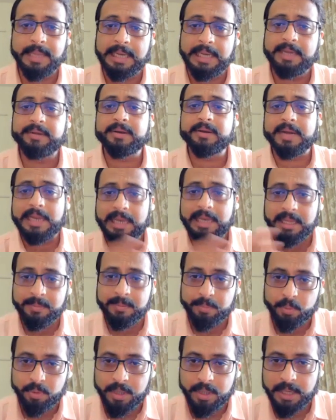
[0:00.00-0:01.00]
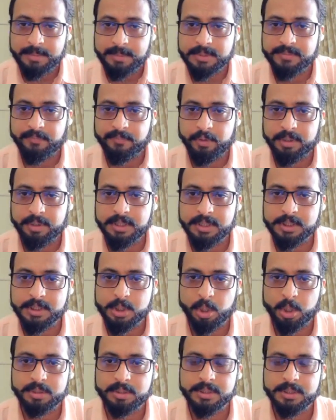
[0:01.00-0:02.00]
many training programs for these
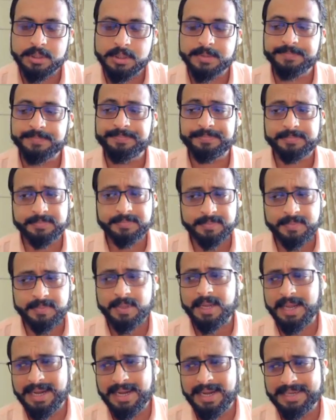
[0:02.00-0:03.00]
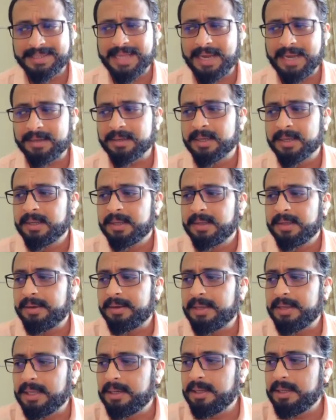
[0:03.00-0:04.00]
doctors, and that
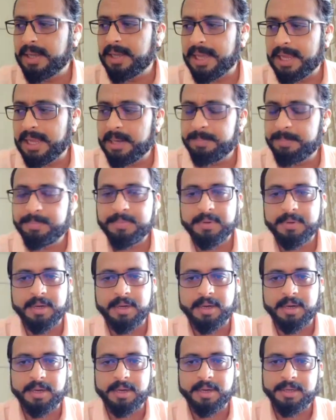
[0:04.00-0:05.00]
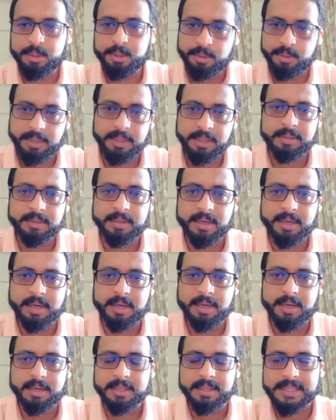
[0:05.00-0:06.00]
really helped during
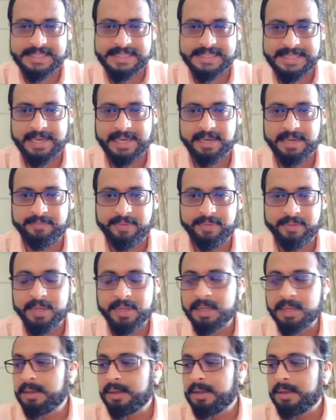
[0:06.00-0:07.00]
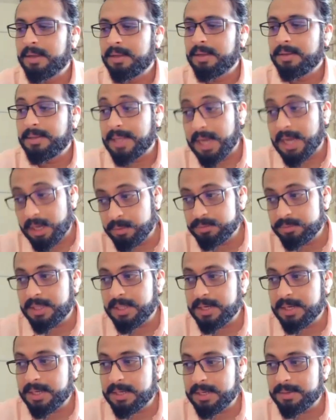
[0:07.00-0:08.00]
second wave. Now
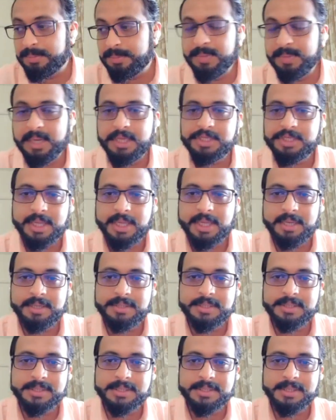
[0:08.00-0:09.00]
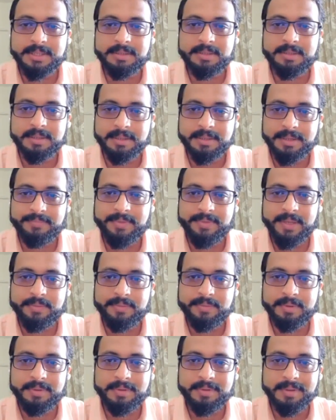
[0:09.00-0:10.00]
there are many challenges in third
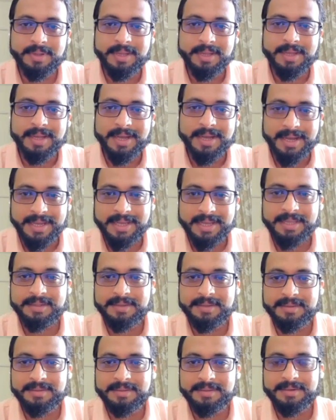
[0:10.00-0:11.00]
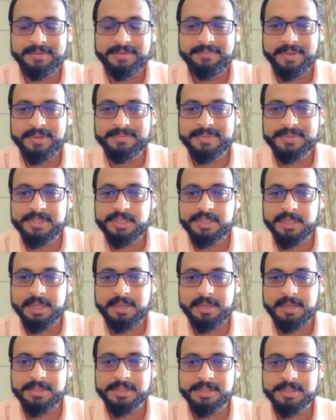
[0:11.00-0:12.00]
wave. Again, the third wave's
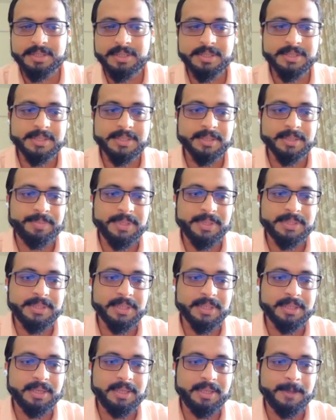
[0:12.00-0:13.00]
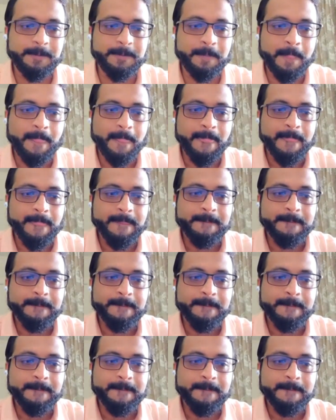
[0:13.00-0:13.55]
challenge is basically,